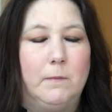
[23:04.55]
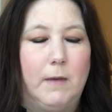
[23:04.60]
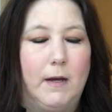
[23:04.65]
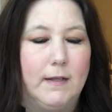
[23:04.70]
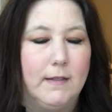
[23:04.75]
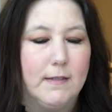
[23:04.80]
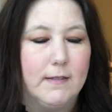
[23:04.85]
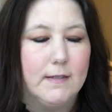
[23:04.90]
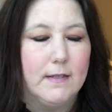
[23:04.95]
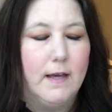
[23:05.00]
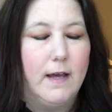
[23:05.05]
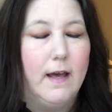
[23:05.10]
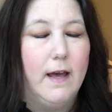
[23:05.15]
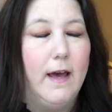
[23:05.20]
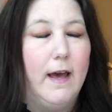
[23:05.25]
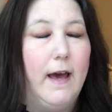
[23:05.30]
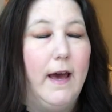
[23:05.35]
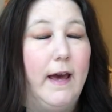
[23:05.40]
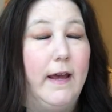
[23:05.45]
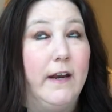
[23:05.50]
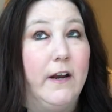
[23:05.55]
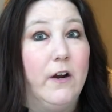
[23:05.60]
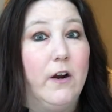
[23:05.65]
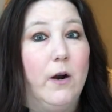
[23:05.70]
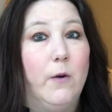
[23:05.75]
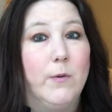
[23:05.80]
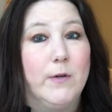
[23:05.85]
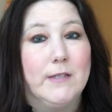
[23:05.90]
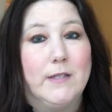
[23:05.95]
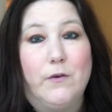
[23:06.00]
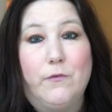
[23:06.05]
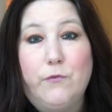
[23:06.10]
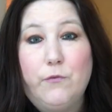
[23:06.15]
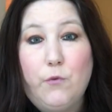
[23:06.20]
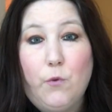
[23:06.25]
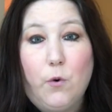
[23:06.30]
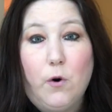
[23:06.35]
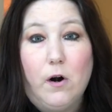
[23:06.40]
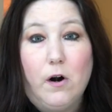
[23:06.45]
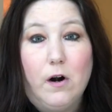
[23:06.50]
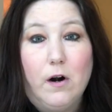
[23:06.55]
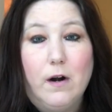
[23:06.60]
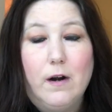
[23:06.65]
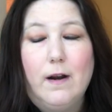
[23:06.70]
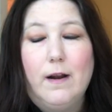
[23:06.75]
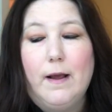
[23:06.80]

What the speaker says: months. And here I was at 4.